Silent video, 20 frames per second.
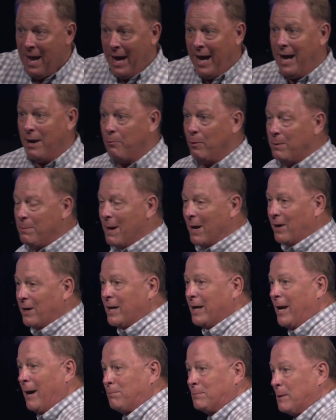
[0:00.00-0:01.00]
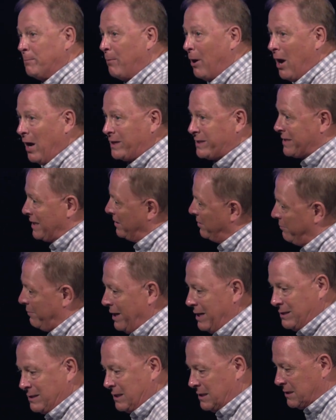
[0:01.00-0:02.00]
Hey, we better get up to Boston. The
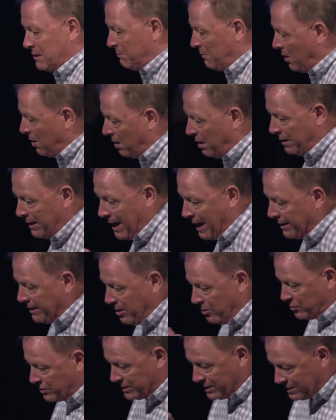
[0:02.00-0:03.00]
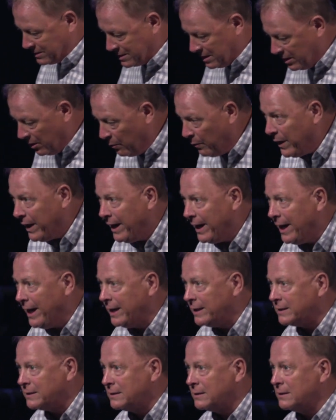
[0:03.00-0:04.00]
race is tomorrow, and I know she's going to win
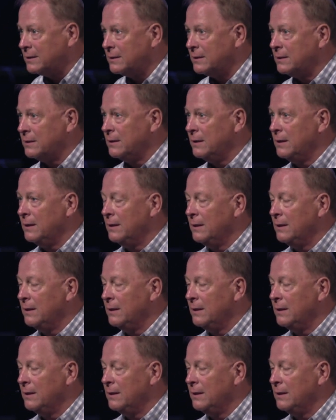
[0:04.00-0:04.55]
it.